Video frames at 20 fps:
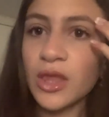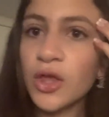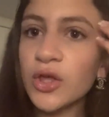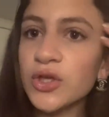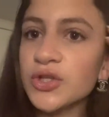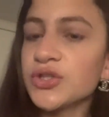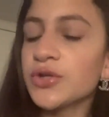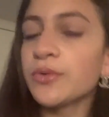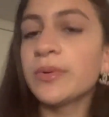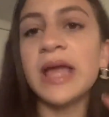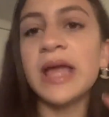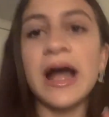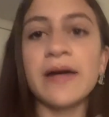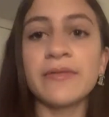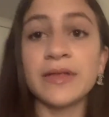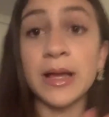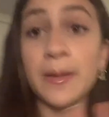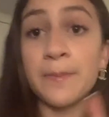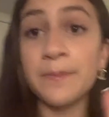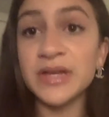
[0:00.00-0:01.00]
So we have
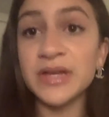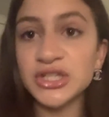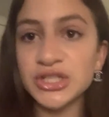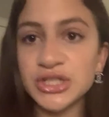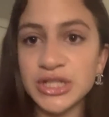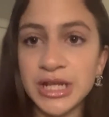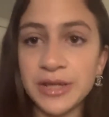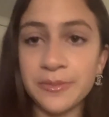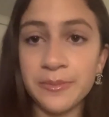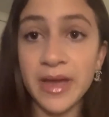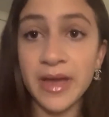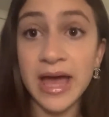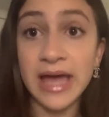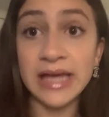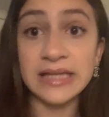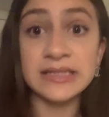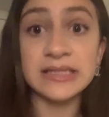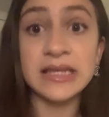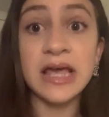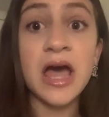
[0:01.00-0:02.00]
like a missioning
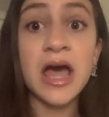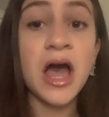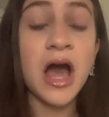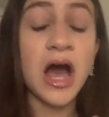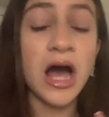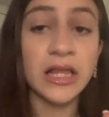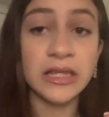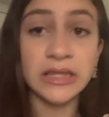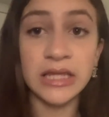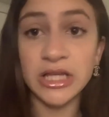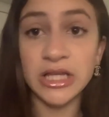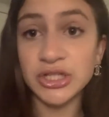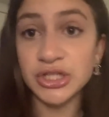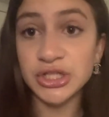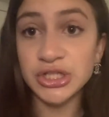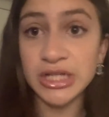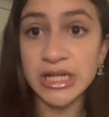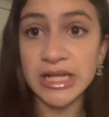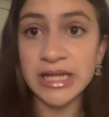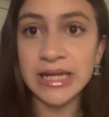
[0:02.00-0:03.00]
mass, a
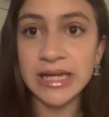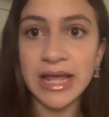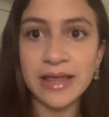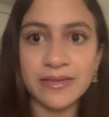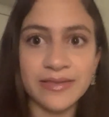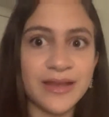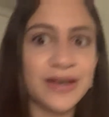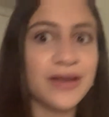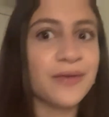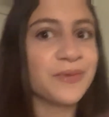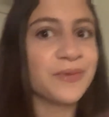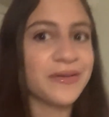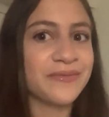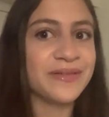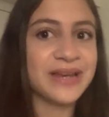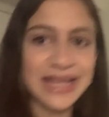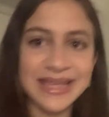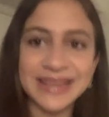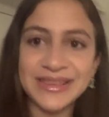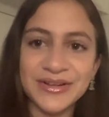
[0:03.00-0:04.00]
luncheon, and then we have
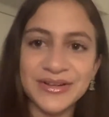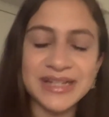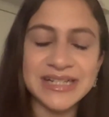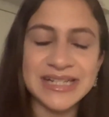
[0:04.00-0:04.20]
an eighth grade